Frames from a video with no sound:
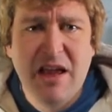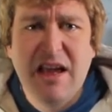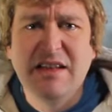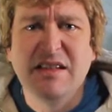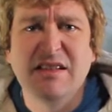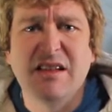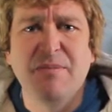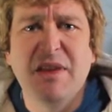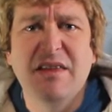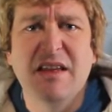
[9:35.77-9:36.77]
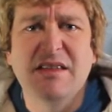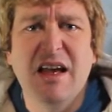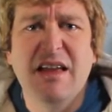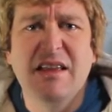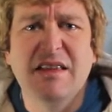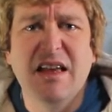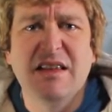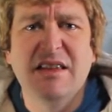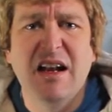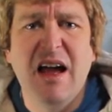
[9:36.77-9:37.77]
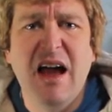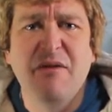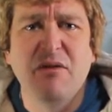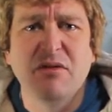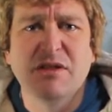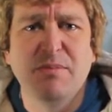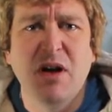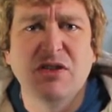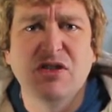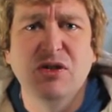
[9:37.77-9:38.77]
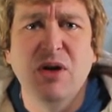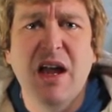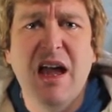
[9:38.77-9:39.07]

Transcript: Is it something that I have a response to?